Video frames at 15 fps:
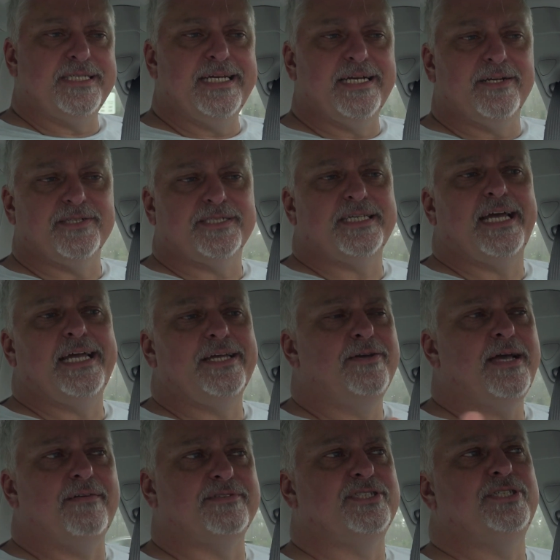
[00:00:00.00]
it'll say you
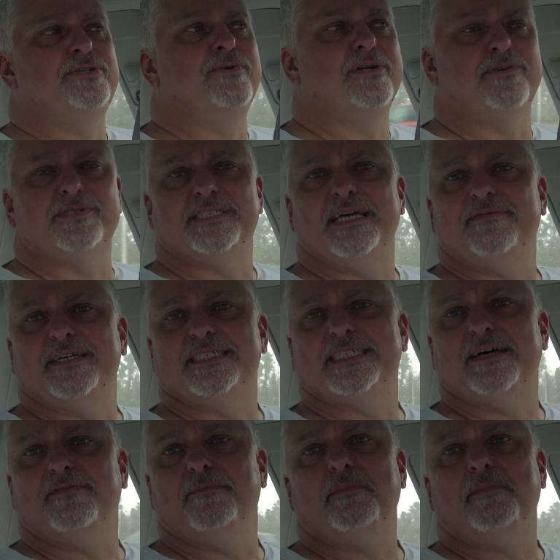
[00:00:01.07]
have 277